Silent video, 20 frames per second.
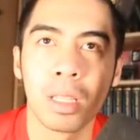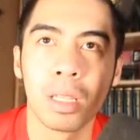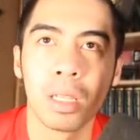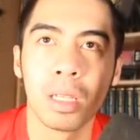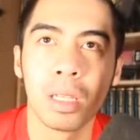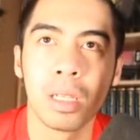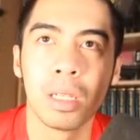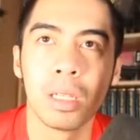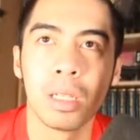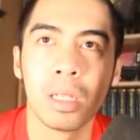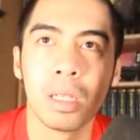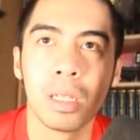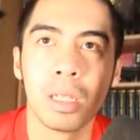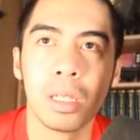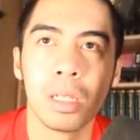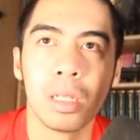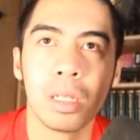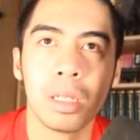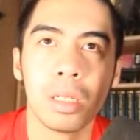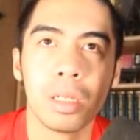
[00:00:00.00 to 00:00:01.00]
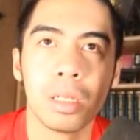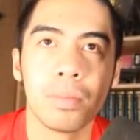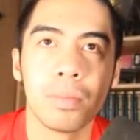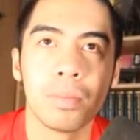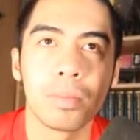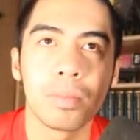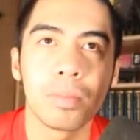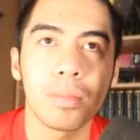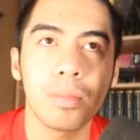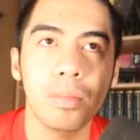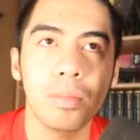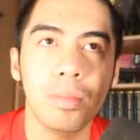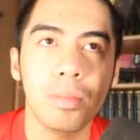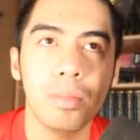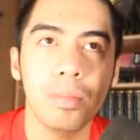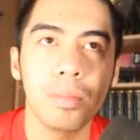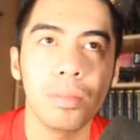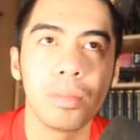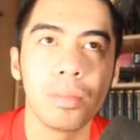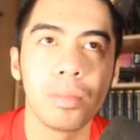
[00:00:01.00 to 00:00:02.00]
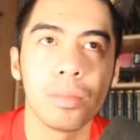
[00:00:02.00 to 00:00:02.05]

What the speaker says: Nobody speaks.